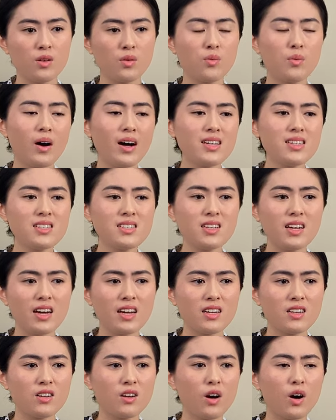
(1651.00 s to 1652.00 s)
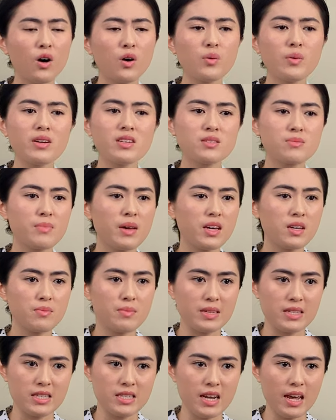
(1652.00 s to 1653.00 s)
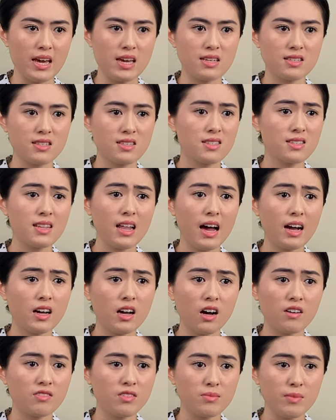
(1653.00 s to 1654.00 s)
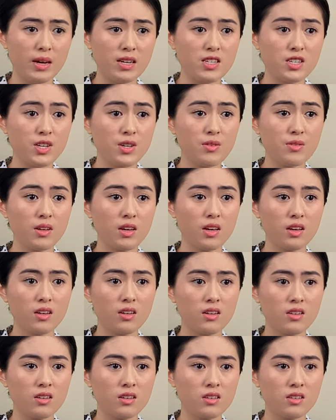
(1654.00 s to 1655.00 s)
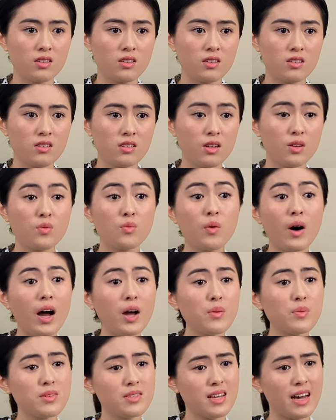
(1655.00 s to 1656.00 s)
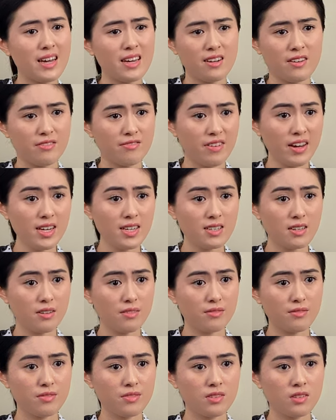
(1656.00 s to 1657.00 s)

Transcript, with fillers: Why did I always make mistakes and slack off in my duty? And why was I ineffective?